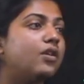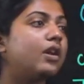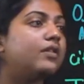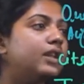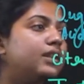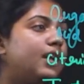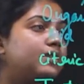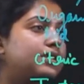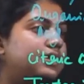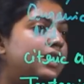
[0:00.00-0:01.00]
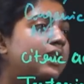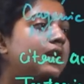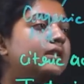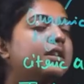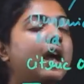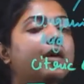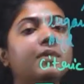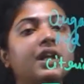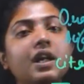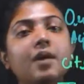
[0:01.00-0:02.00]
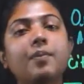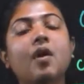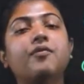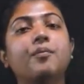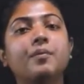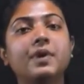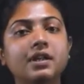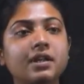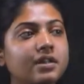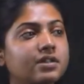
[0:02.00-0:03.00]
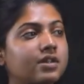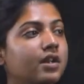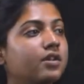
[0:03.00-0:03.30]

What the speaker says: or we can say they are made up of minerals,